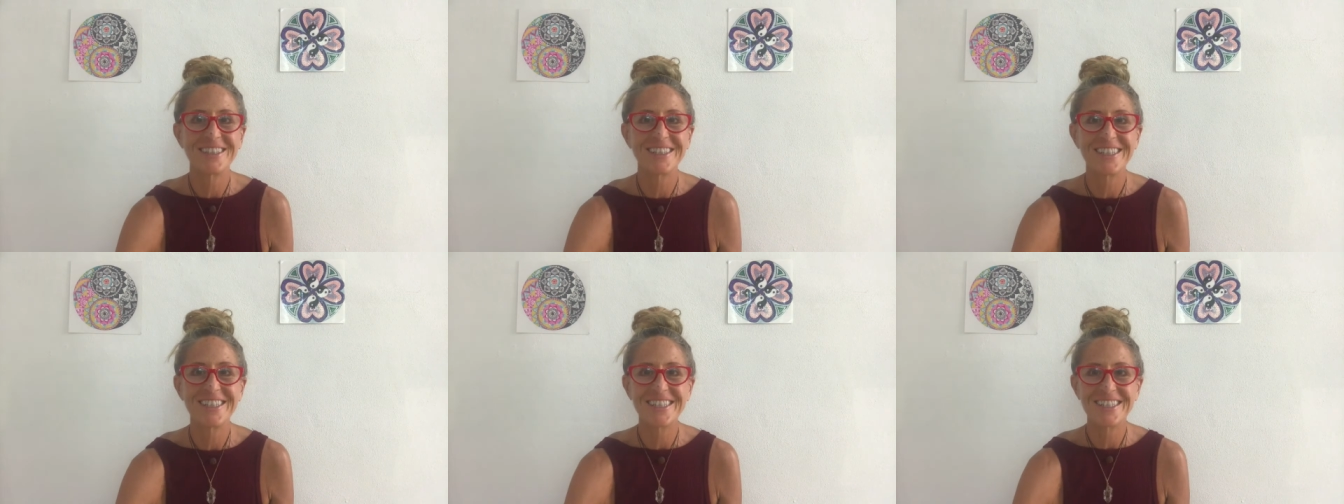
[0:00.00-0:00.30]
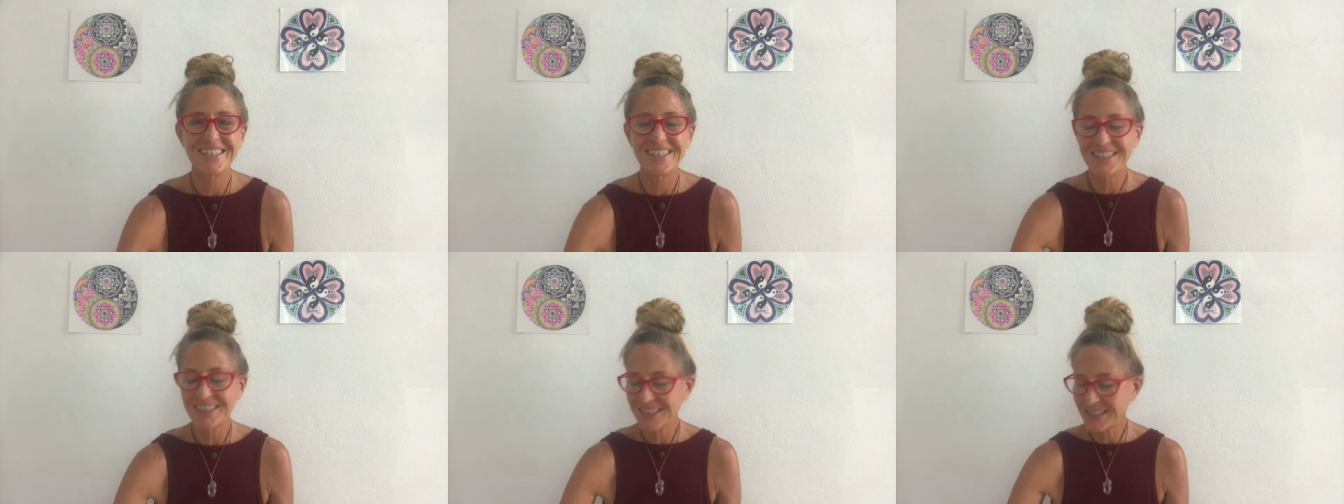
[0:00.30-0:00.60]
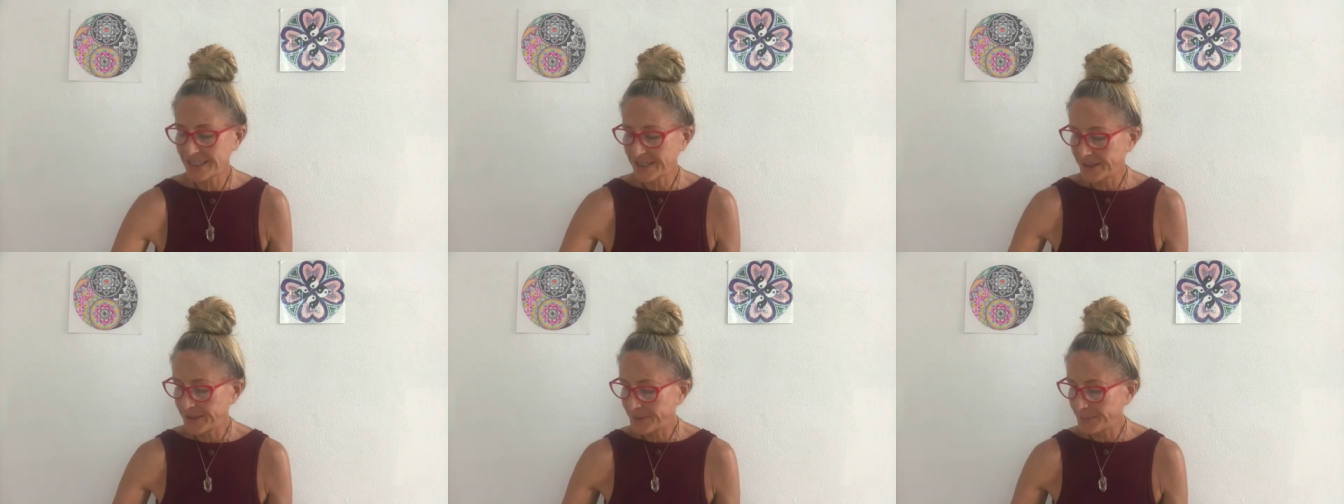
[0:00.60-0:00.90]
This is,
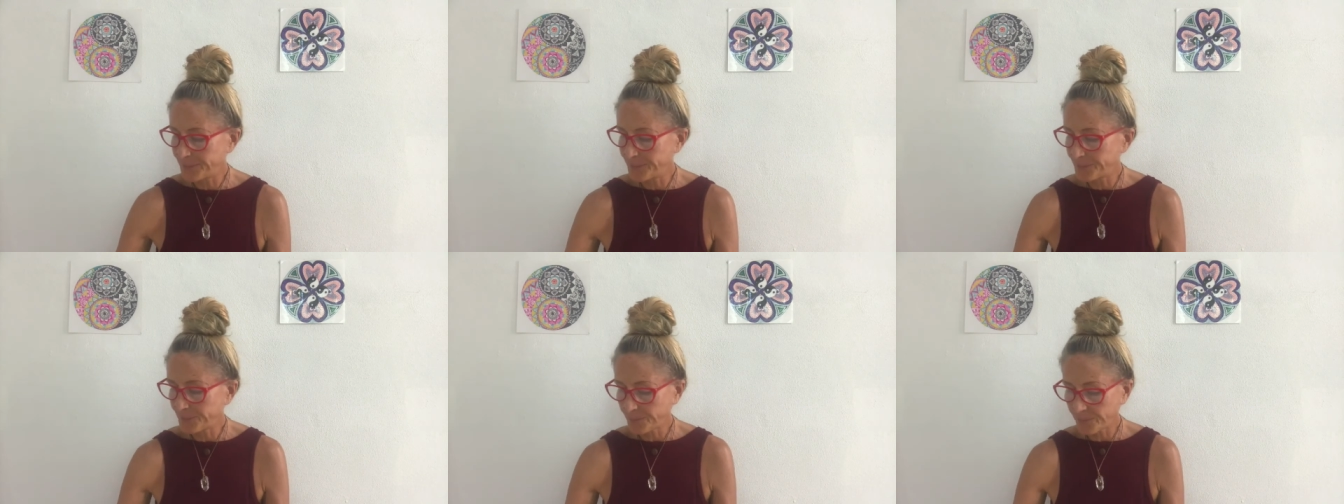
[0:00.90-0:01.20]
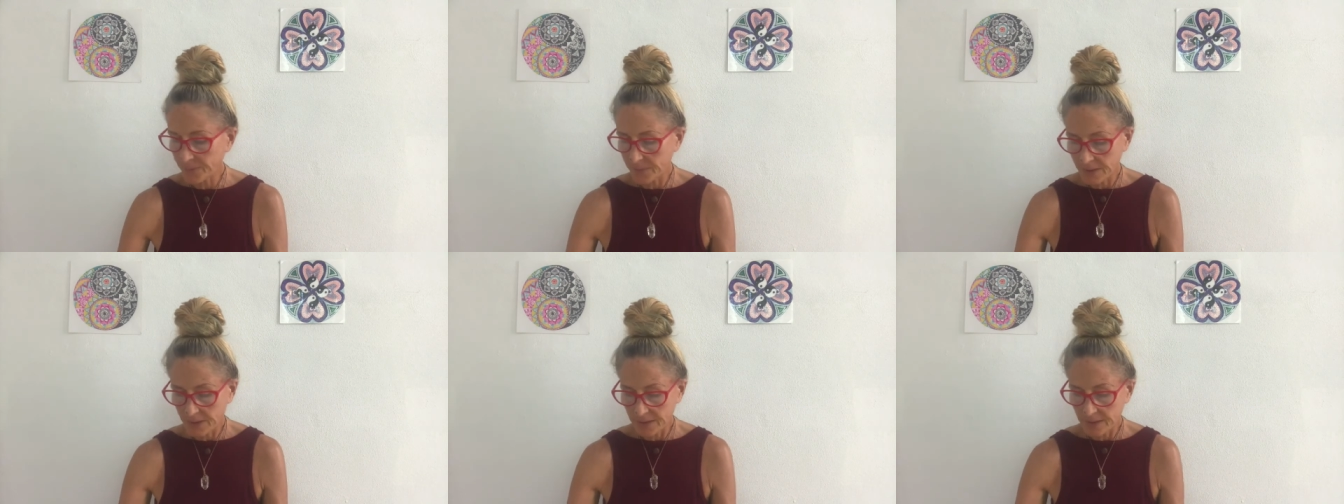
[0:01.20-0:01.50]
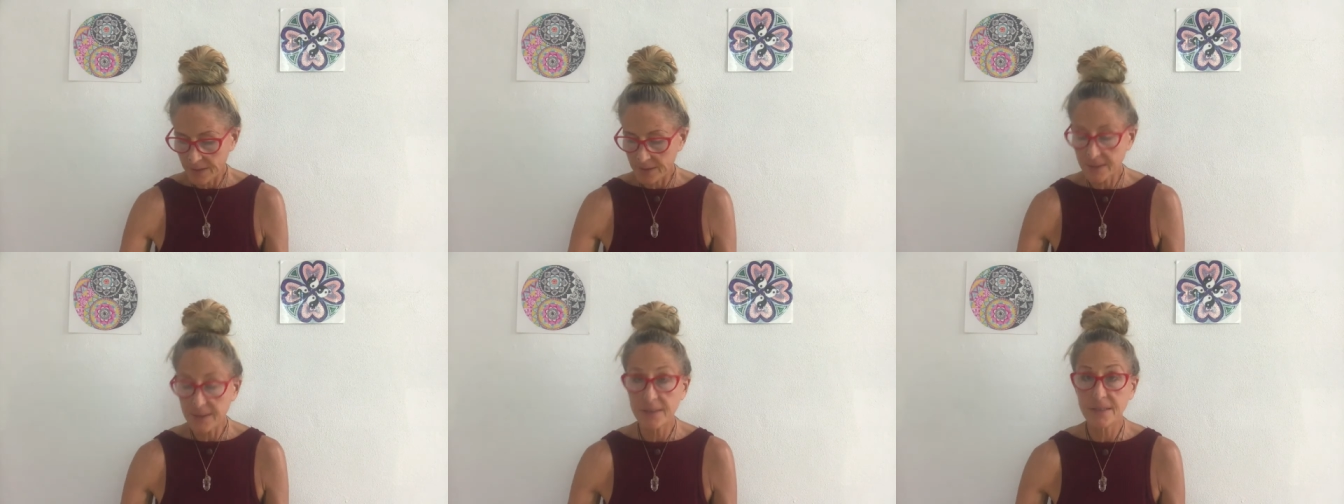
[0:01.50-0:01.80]
um,
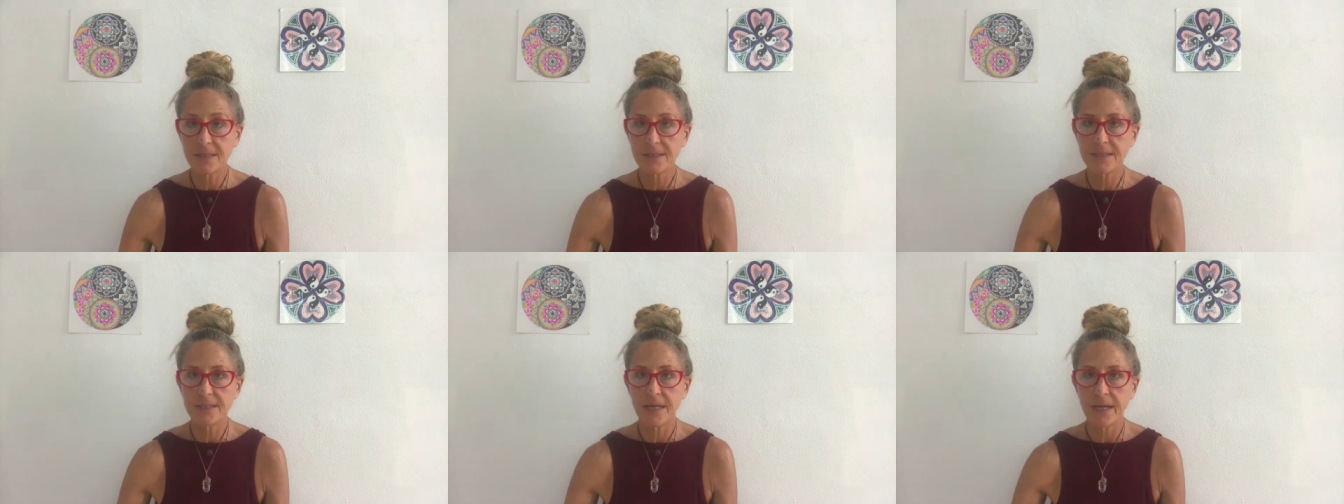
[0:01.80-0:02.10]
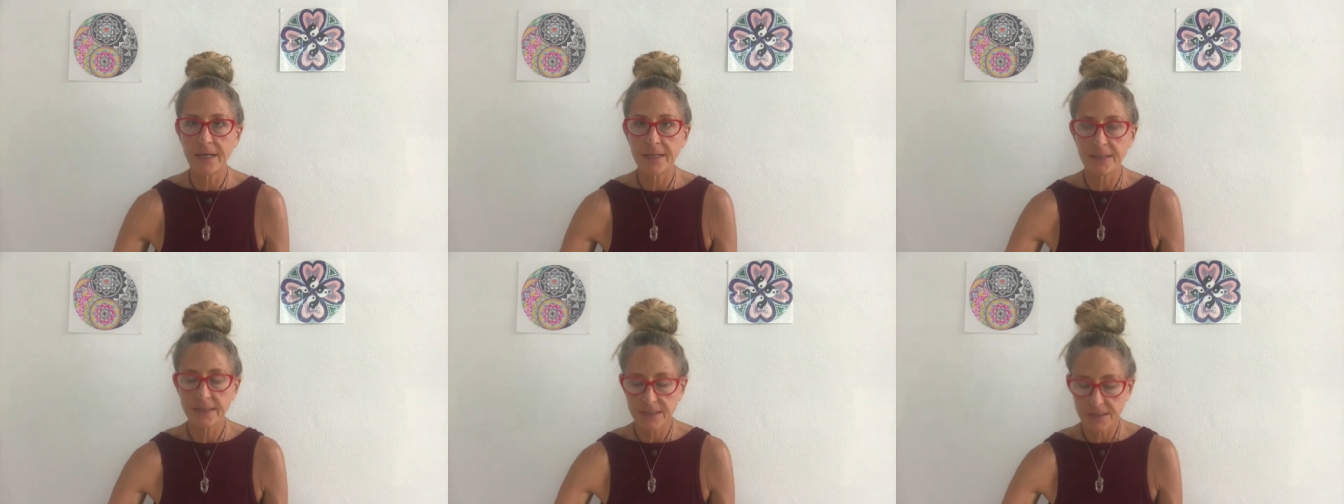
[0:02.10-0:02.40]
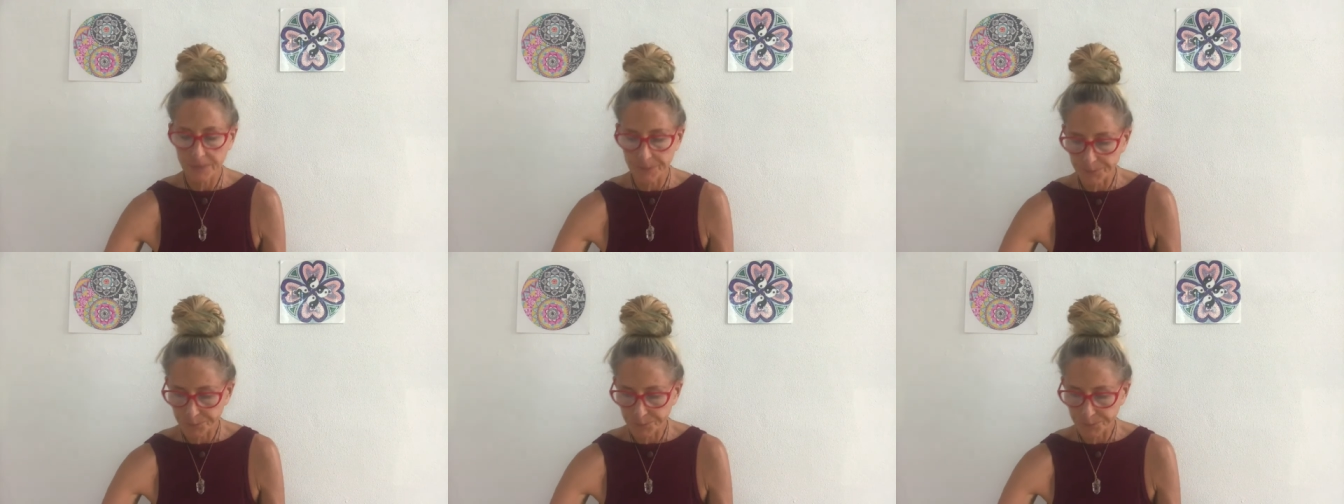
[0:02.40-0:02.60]
this is science.